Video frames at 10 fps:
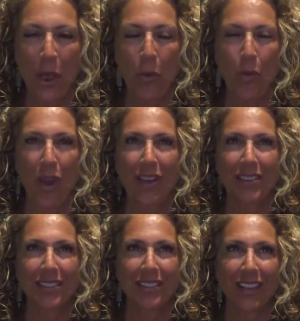
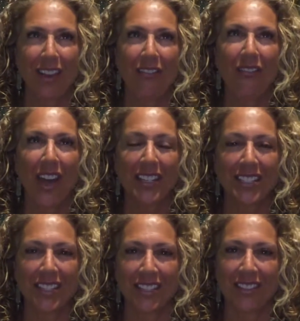was
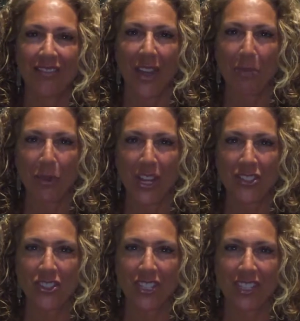affected in the
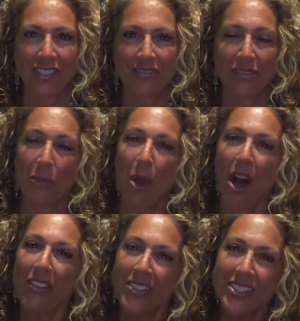vibration from
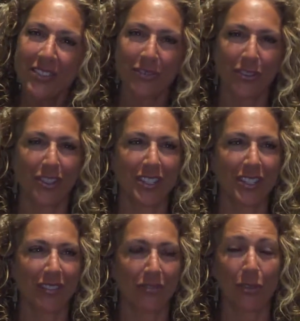all the different
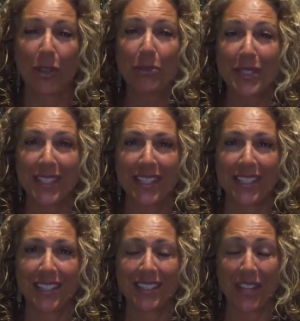
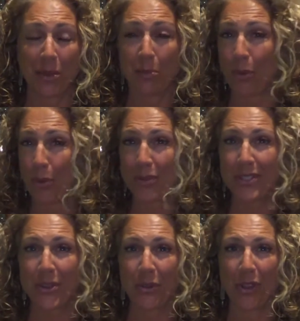frequencies that the
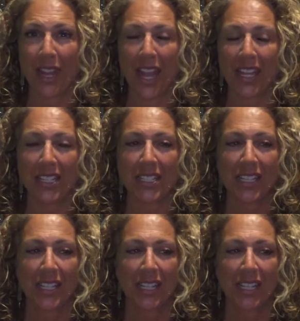bowls create,